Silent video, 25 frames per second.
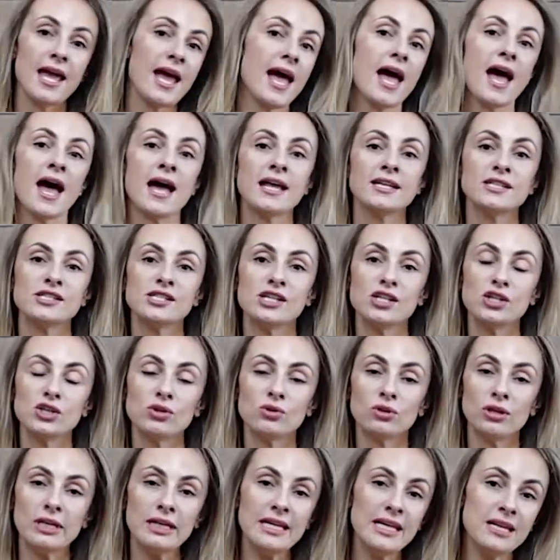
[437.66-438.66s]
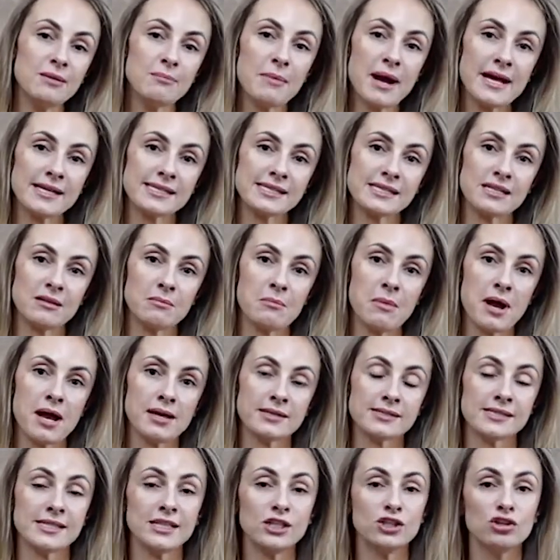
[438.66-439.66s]
and your lean muscle
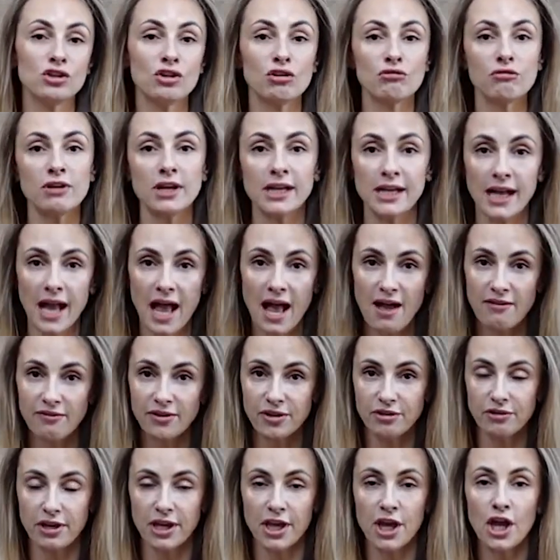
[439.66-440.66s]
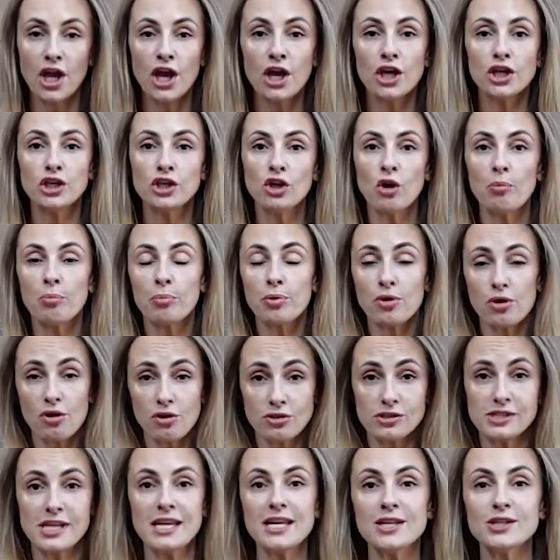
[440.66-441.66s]
mass, your recovery, your
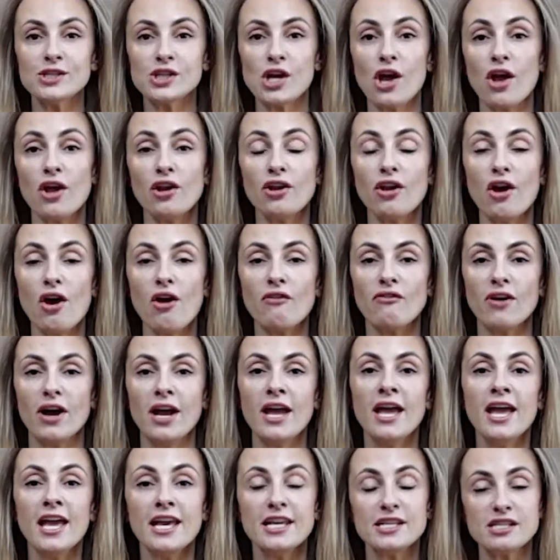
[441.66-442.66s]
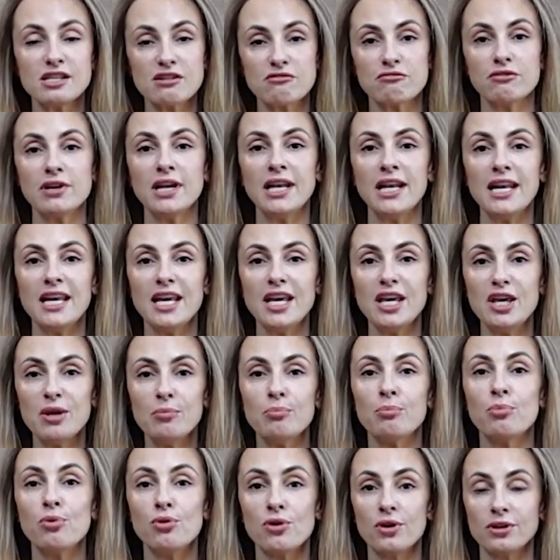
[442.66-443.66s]
protein turnover is a really
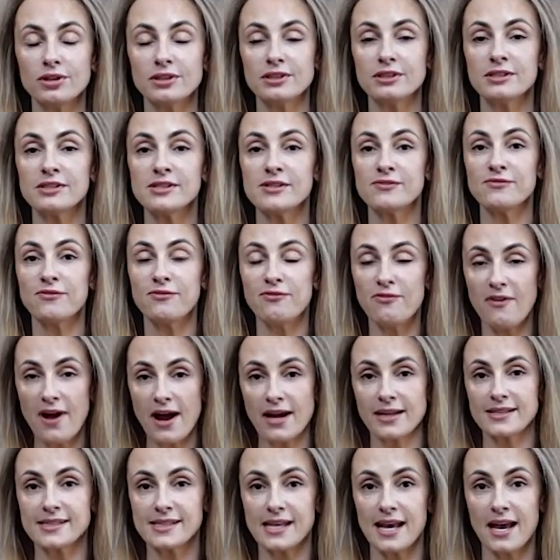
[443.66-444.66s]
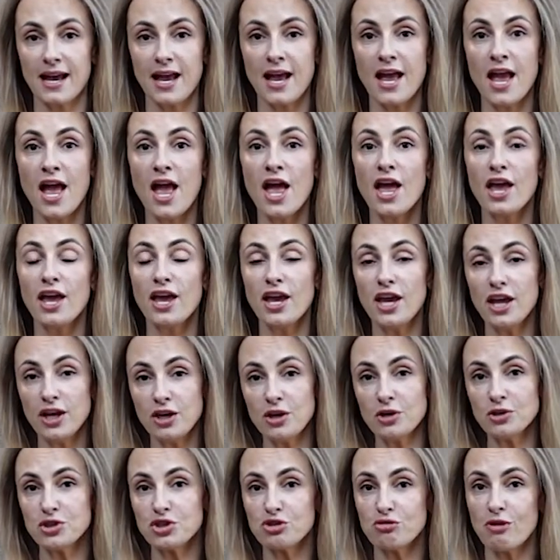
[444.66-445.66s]
important factor in
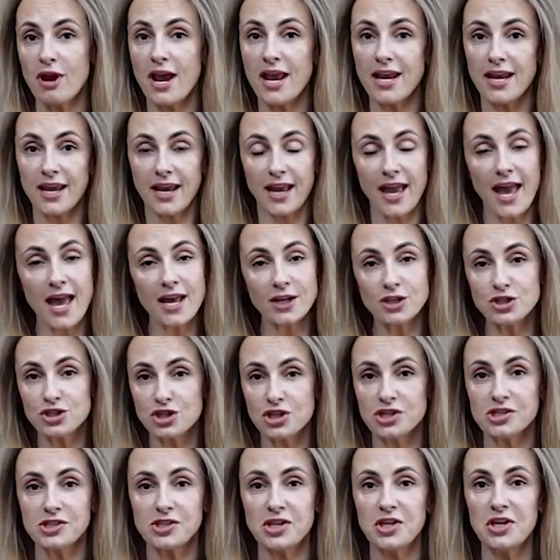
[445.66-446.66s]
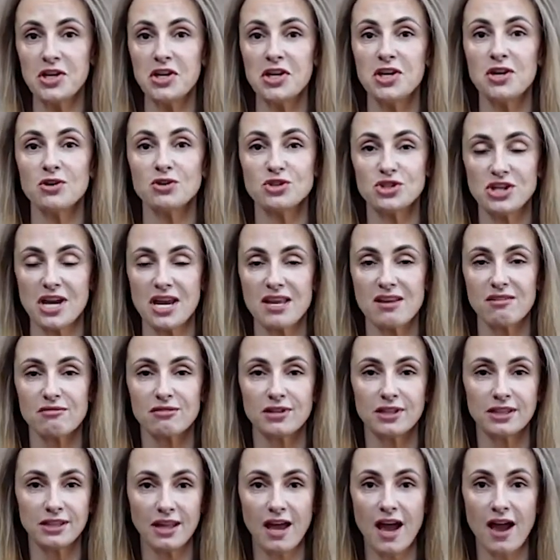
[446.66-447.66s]
your training and just in your
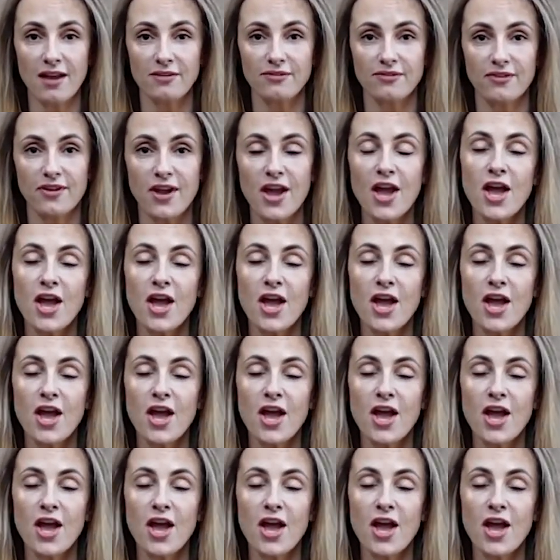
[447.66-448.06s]
general life.